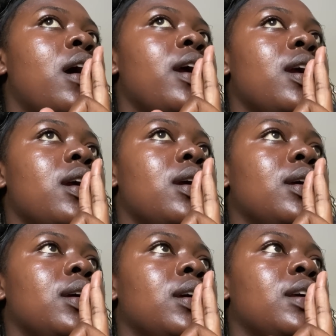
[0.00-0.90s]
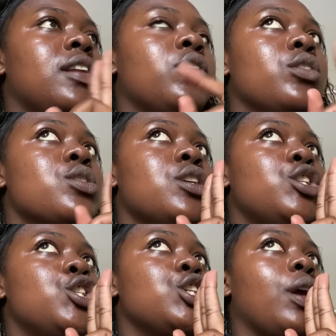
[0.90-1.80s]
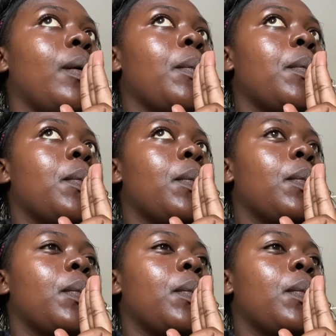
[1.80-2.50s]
and go to the gym.